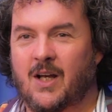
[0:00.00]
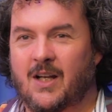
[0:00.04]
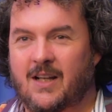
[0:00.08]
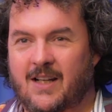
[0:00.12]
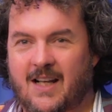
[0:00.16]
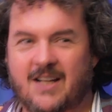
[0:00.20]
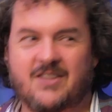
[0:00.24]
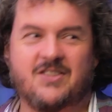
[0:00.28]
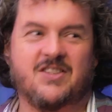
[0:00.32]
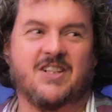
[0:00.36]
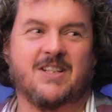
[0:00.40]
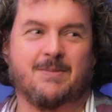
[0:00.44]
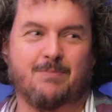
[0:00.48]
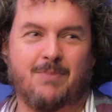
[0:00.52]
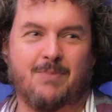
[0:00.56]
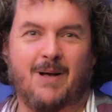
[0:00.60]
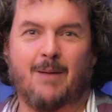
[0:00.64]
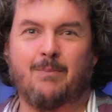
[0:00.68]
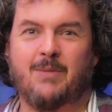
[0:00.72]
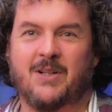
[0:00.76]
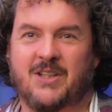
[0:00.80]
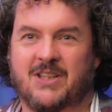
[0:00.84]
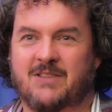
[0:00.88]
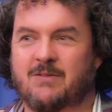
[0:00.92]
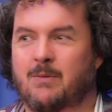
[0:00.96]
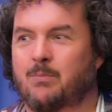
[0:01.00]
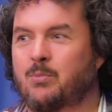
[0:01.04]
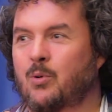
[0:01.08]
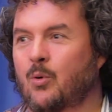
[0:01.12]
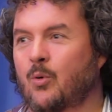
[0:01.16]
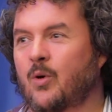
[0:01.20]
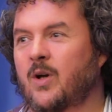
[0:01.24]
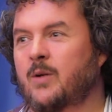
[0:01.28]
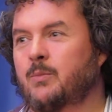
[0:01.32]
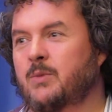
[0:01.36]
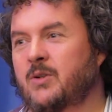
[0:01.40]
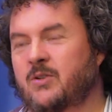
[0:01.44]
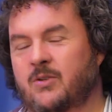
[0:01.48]
Let's just publish the
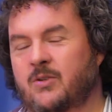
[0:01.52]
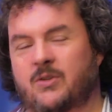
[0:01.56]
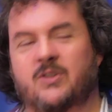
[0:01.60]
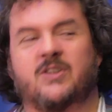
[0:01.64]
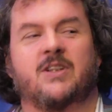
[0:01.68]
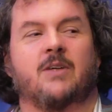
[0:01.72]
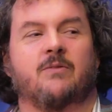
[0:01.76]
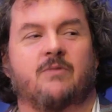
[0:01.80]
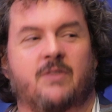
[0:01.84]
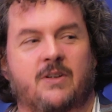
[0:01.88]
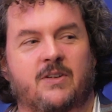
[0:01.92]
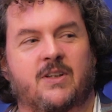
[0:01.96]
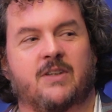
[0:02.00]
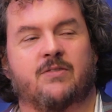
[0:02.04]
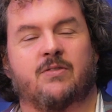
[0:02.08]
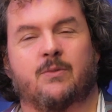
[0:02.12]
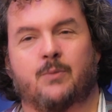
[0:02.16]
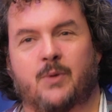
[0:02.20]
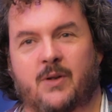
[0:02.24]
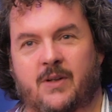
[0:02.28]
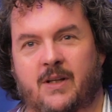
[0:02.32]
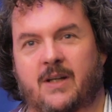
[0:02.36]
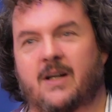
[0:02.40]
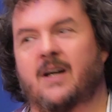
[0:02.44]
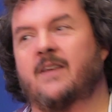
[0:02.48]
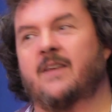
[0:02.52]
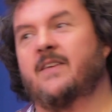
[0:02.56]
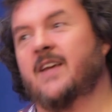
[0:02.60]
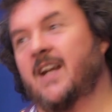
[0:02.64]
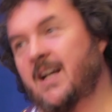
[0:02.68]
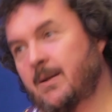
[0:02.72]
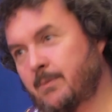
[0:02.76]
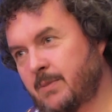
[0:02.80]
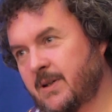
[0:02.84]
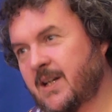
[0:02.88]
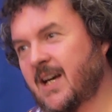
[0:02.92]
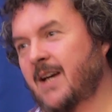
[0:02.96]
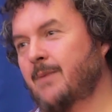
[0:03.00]
report and we'll do something different with it, and then
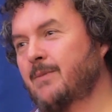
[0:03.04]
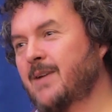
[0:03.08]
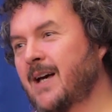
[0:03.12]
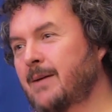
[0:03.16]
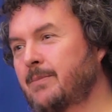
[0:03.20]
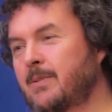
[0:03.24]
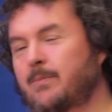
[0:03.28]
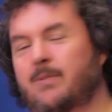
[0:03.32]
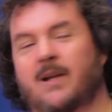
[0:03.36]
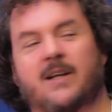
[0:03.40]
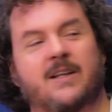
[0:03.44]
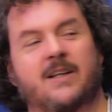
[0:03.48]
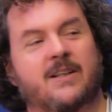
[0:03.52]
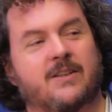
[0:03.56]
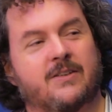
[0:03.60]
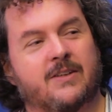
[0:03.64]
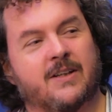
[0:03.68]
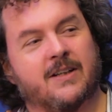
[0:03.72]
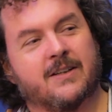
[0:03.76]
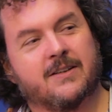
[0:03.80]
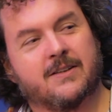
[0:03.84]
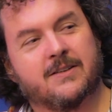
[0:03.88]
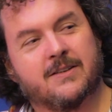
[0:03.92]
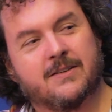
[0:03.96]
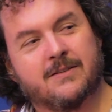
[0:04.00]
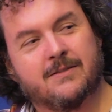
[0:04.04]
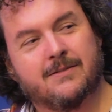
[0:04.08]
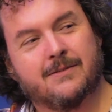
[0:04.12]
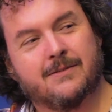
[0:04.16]
it became the Happy Planet Index.